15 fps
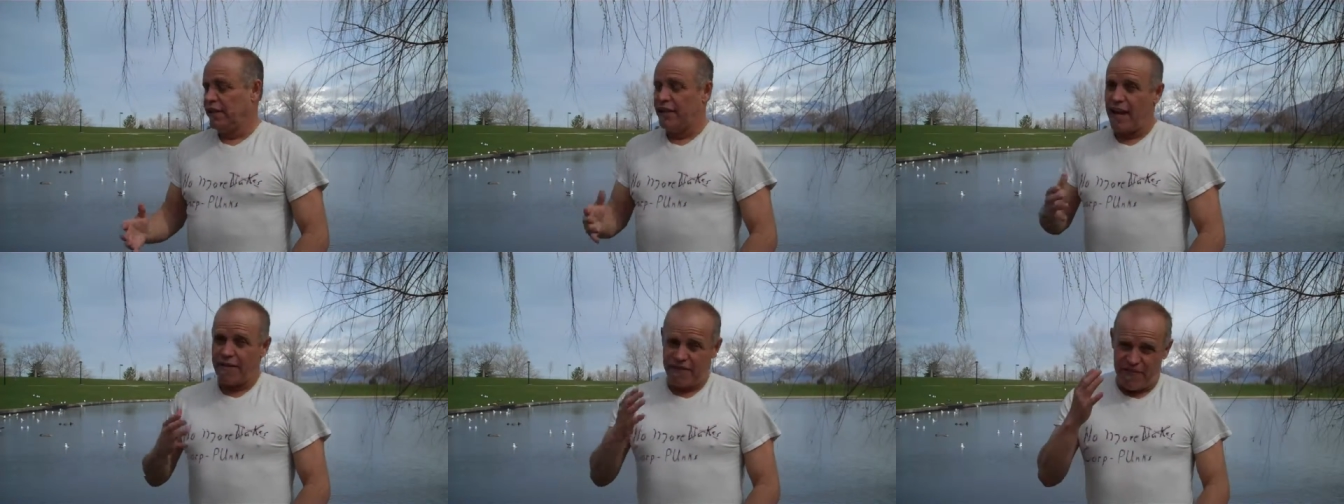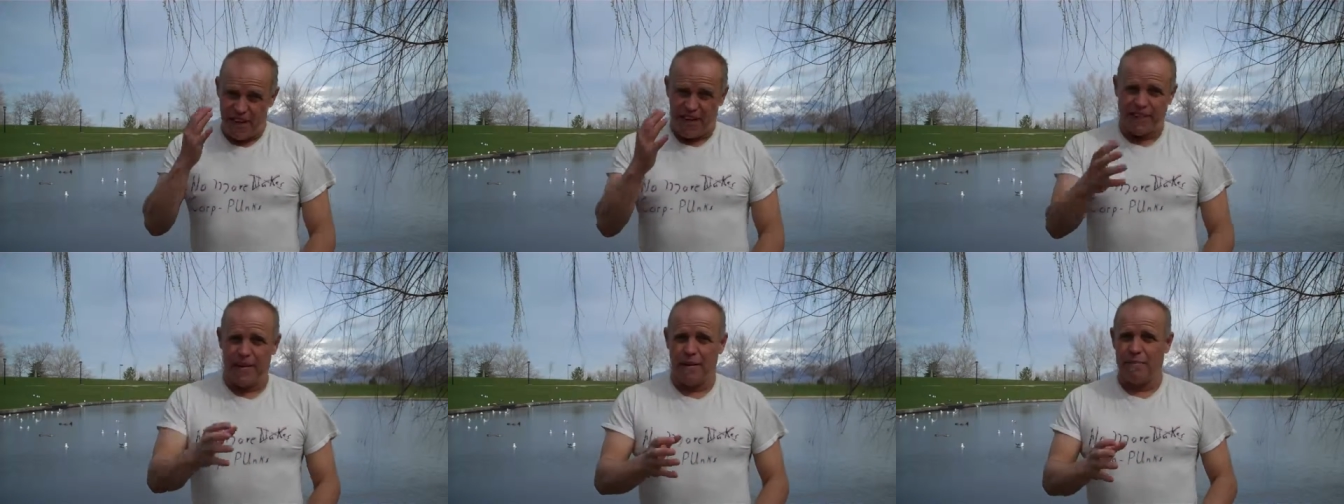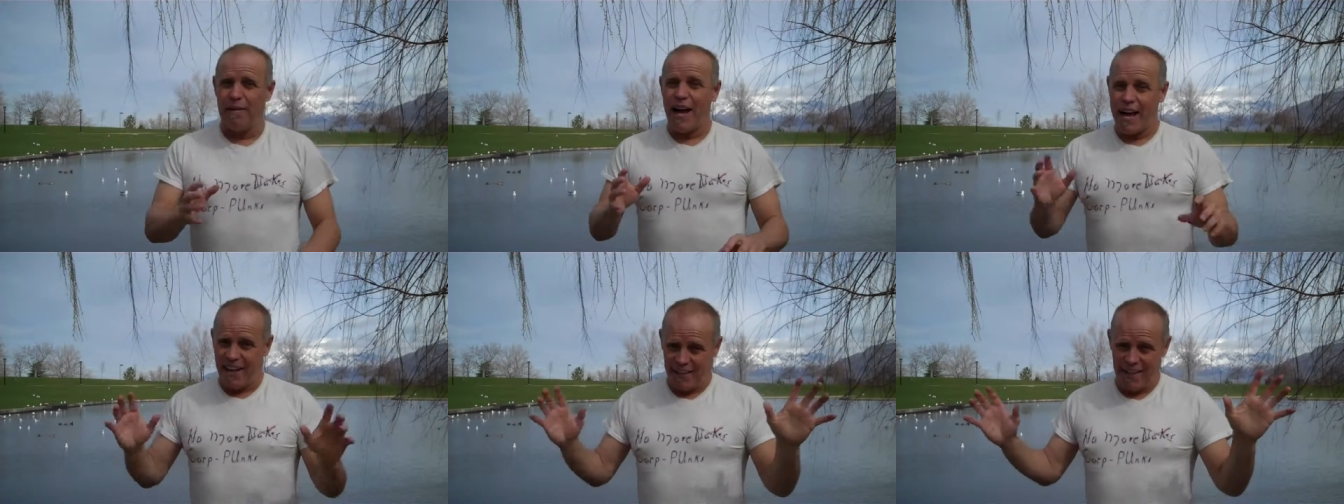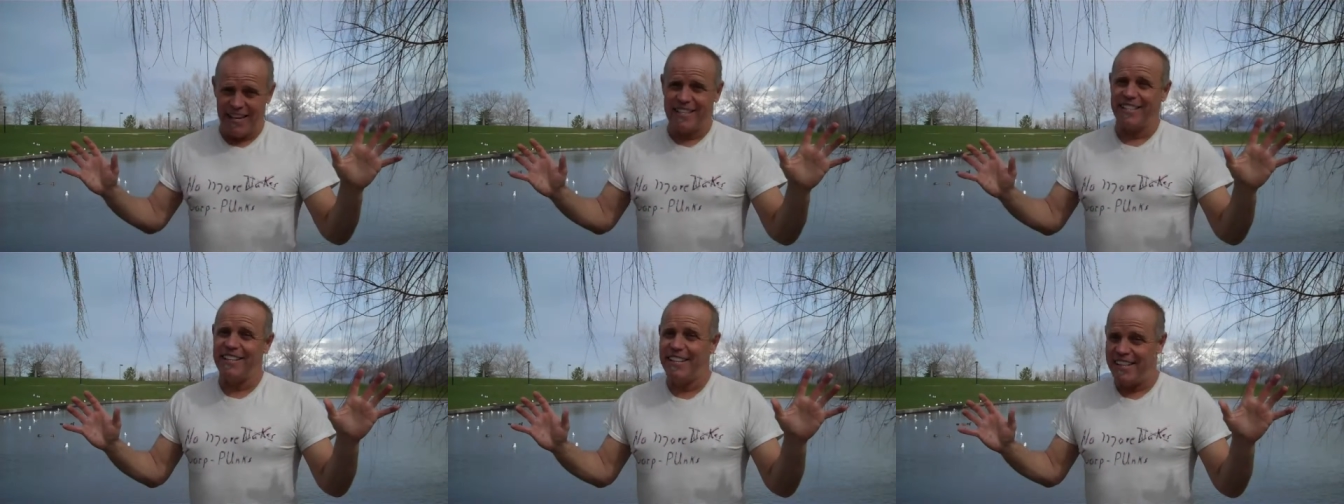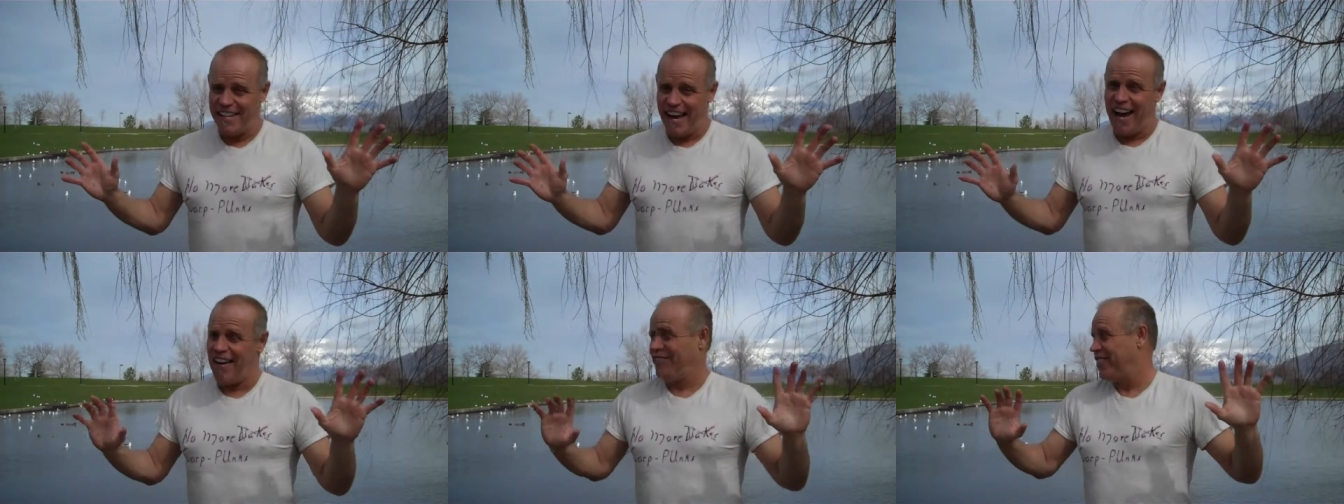They fed them
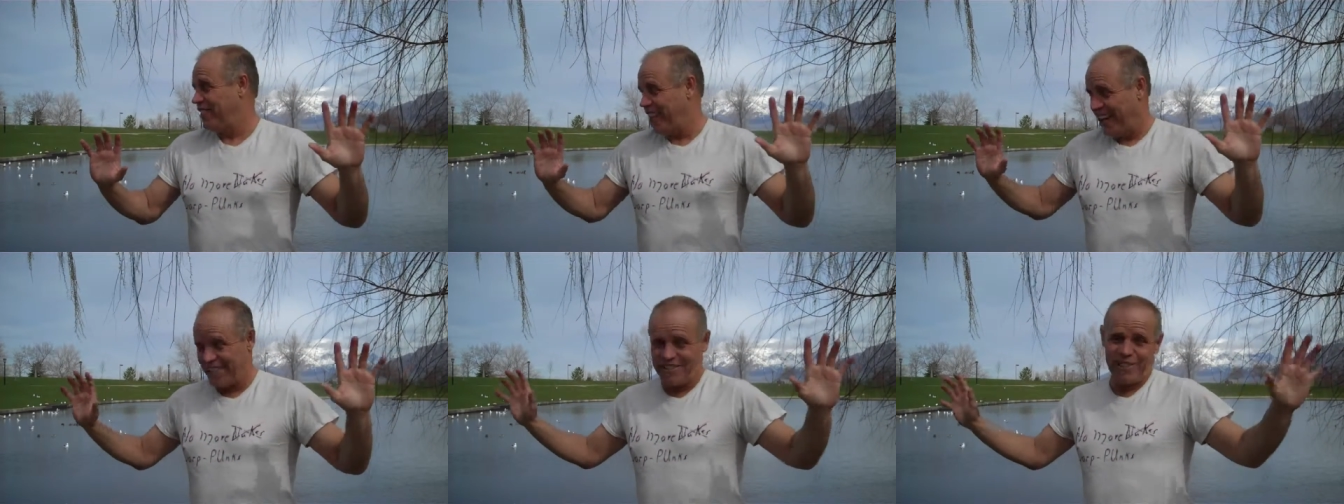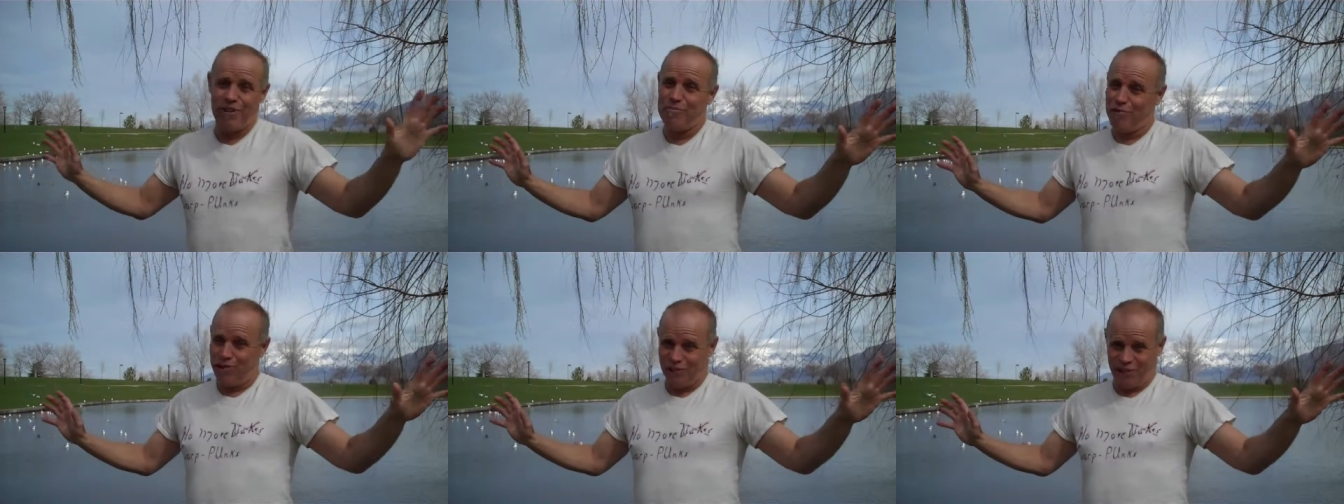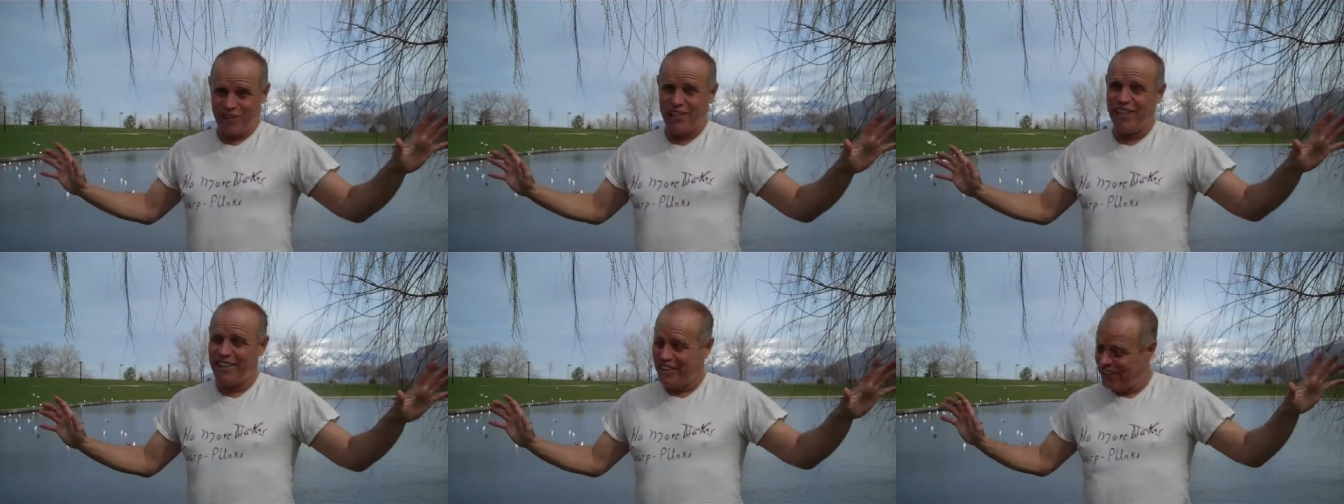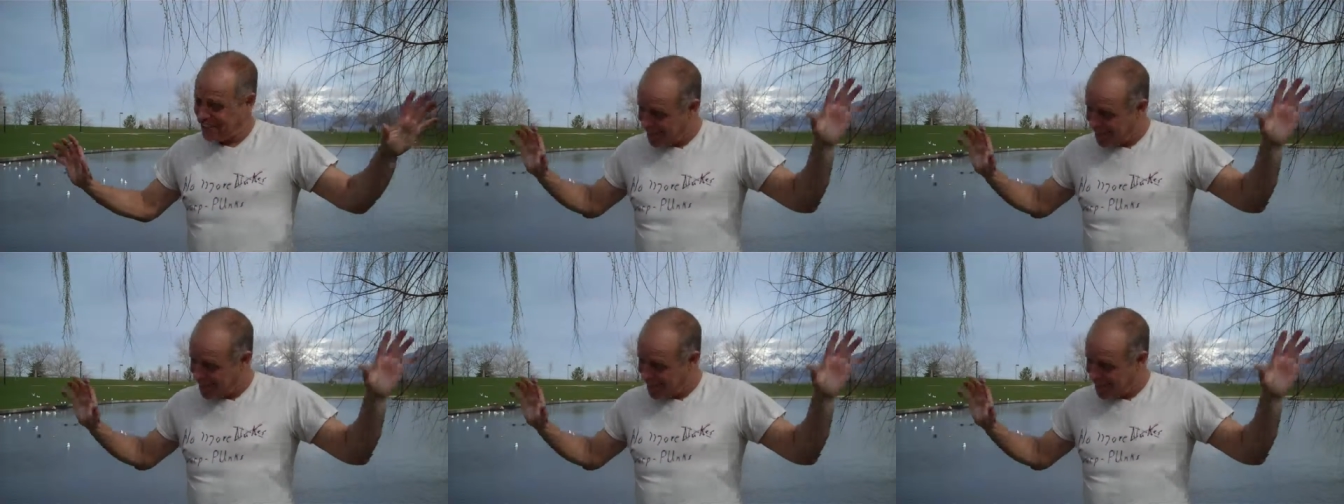LSD after. That is no bullshit.